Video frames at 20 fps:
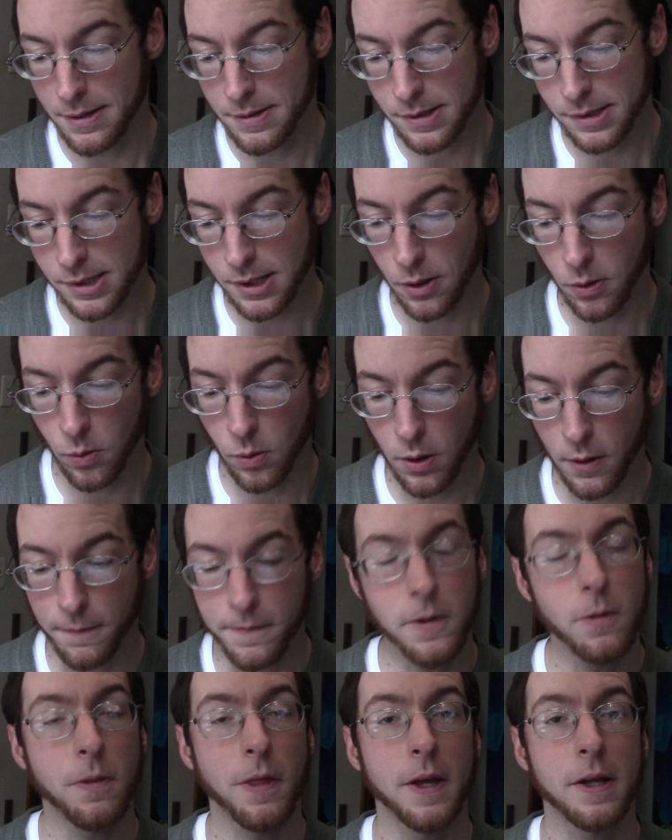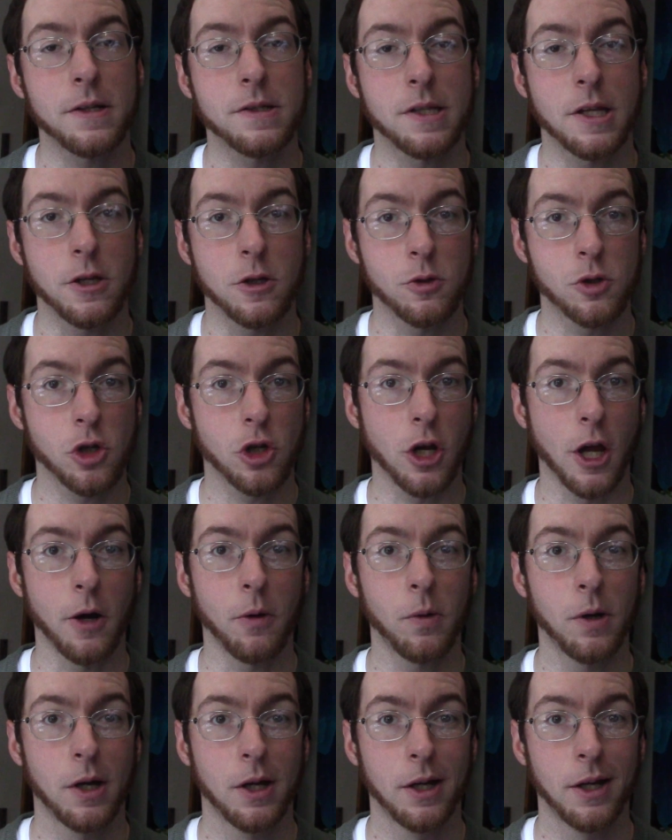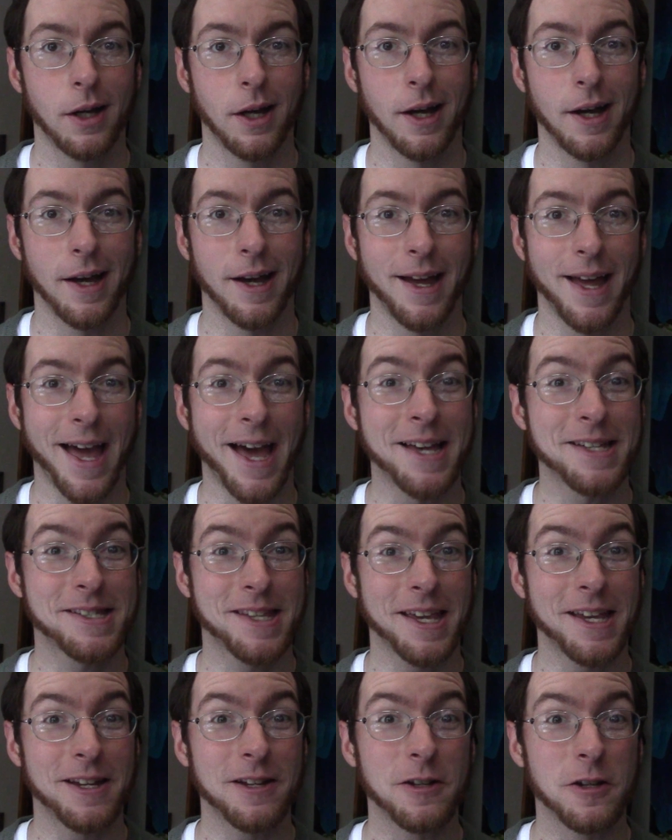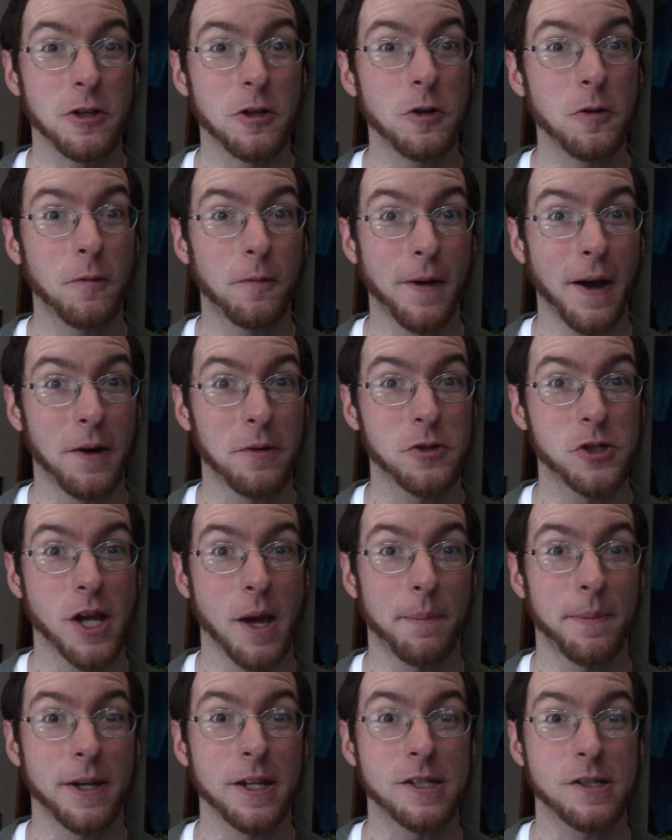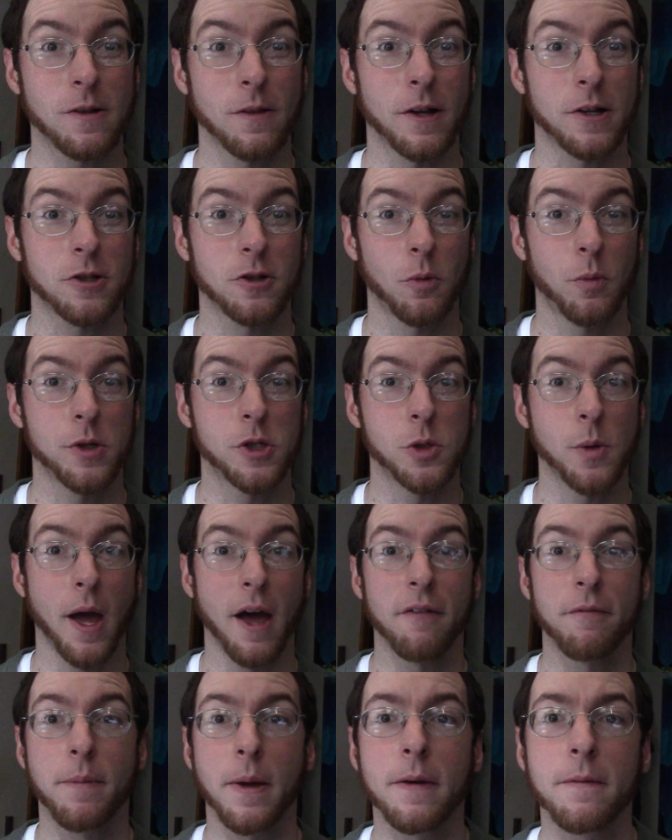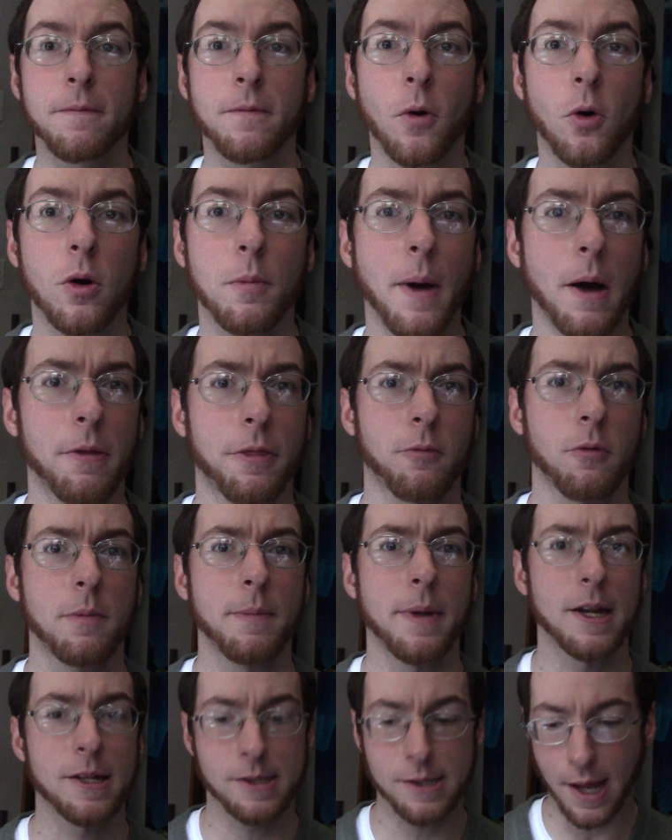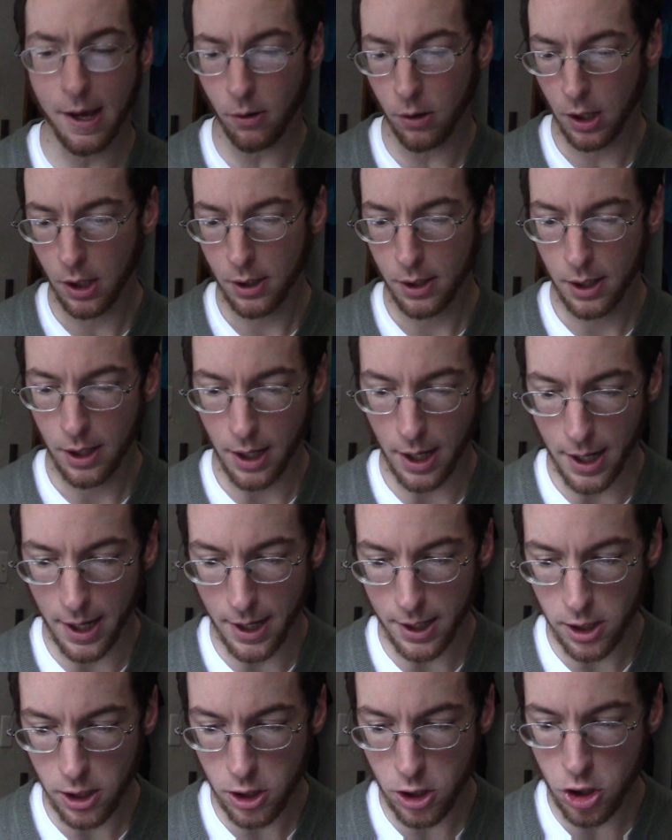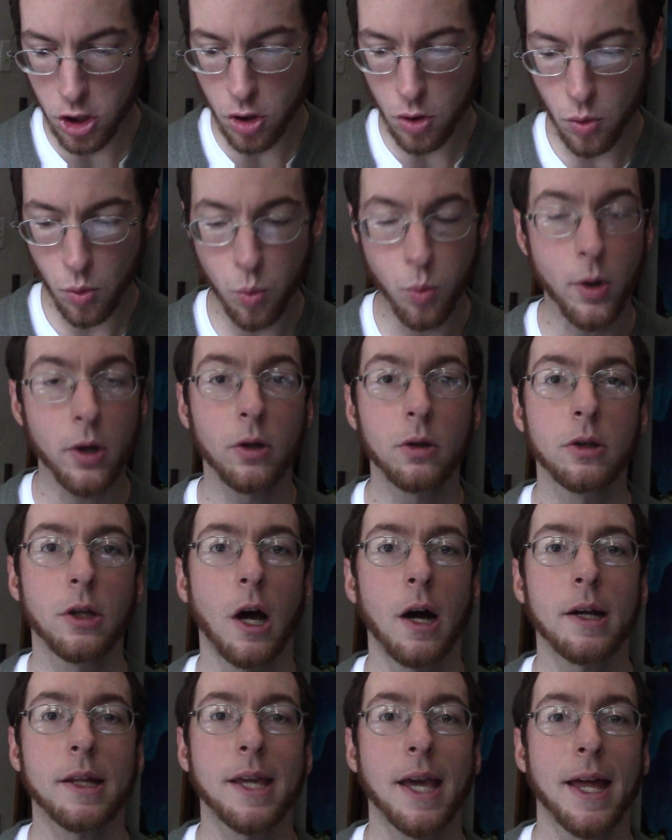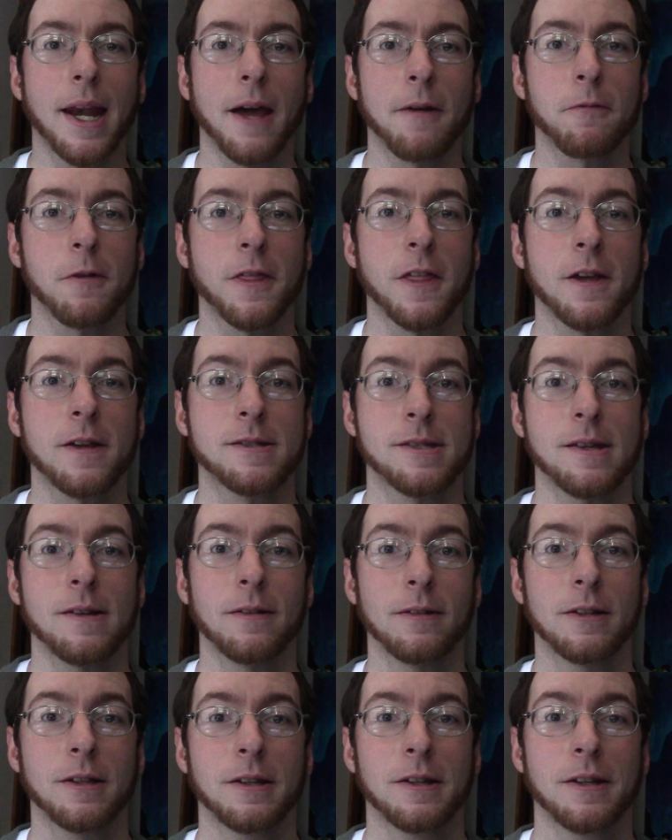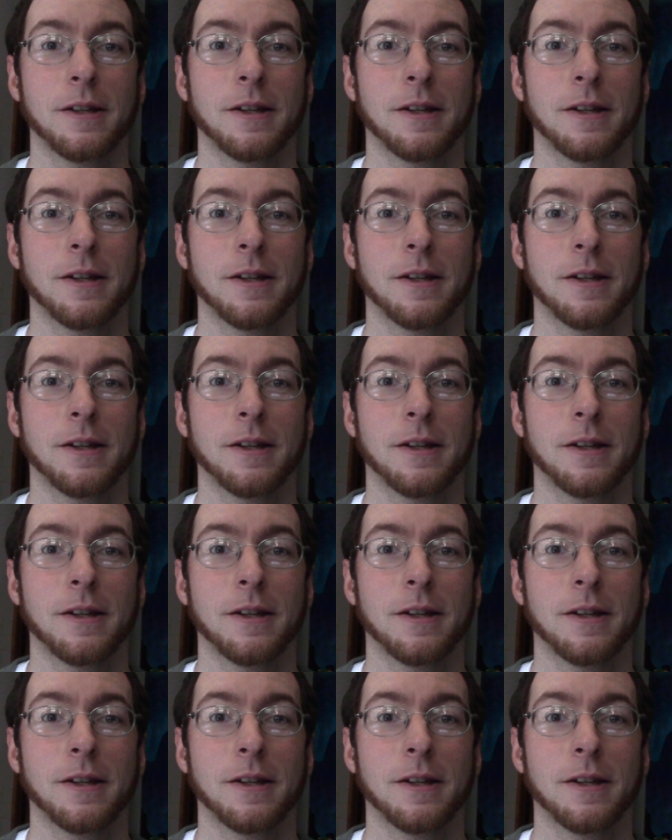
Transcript: So a few things that you should know. As a newfound Japanese collector, which you have been for about 3 minutes now, you will not get everything sealed.